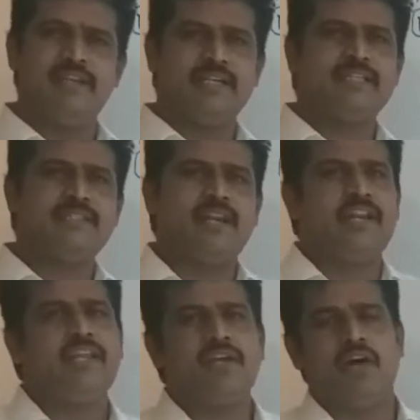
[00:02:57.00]
us
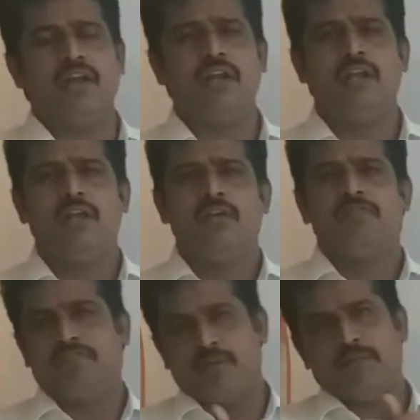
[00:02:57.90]
recall
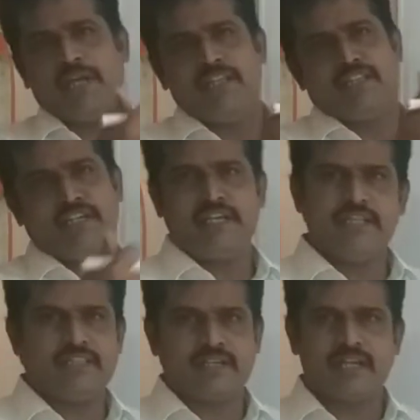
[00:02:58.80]
from 9th and
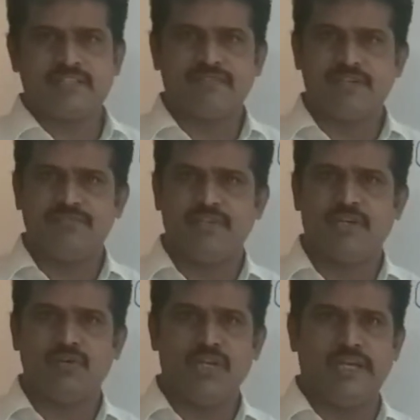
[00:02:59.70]
8th class what we
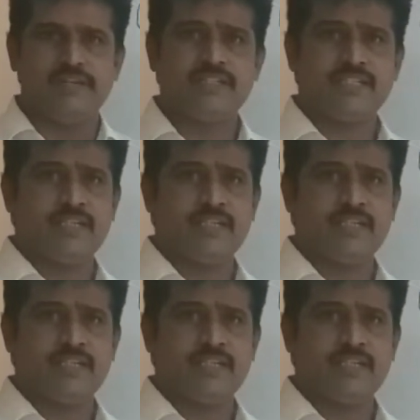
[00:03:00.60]
have learned.